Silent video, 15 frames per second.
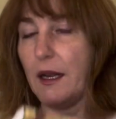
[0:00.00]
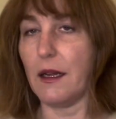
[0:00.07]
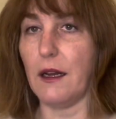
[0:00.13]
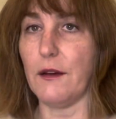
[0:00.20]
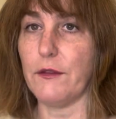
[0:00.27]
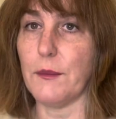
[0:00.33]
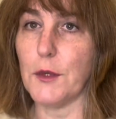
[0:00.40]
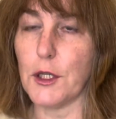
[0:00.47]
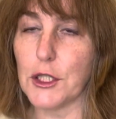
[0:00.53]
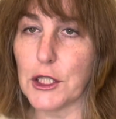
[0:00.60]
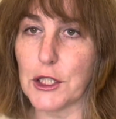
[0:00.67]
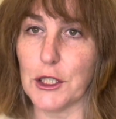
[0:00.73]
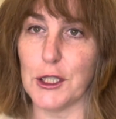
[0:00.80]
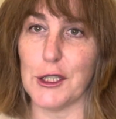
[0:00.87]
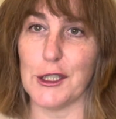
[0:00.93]
got from
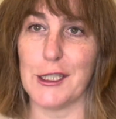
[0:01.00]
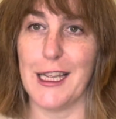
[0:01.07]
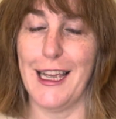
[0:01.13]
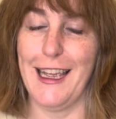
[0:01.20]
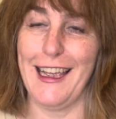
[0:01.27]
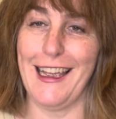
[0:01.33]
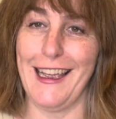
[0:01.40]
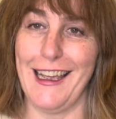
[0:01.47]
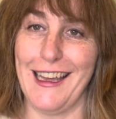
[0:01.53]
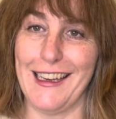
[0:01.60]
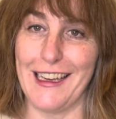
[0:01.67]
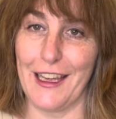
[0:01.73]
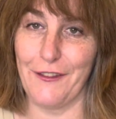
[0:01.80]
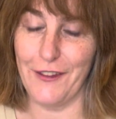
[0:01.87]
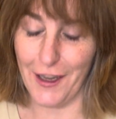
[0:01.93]
Hirschner's. And
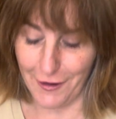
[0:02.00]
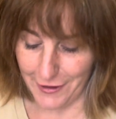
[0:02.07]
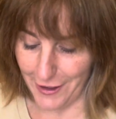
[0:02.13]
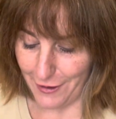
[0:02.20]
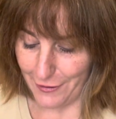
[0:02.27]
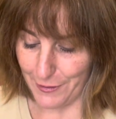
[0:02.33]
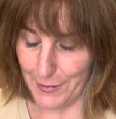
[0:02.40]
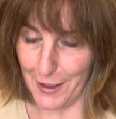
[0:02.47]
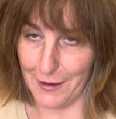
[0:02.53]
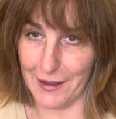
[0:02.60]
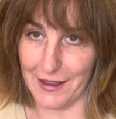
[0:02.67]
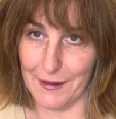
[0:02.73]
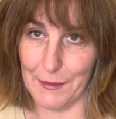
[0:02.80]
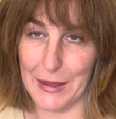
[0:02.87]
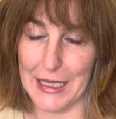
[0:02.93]
I found out about
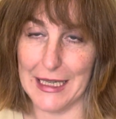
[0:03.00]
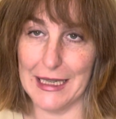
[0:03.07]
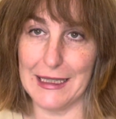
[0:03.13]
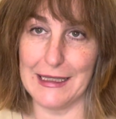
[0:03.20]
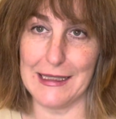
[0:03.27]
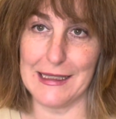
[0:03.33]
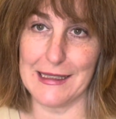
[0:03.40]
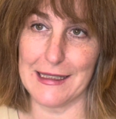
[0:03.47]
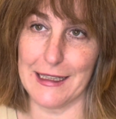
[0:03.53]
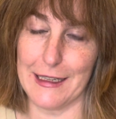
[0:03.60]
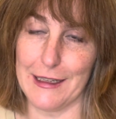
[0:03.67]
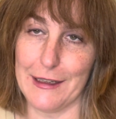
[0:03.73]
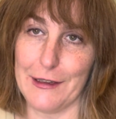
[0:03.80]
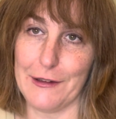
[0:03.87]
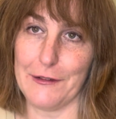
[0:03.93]
it because
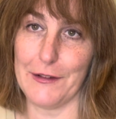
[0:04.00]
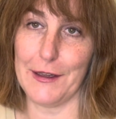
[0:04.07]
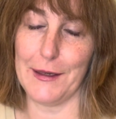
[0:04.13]
of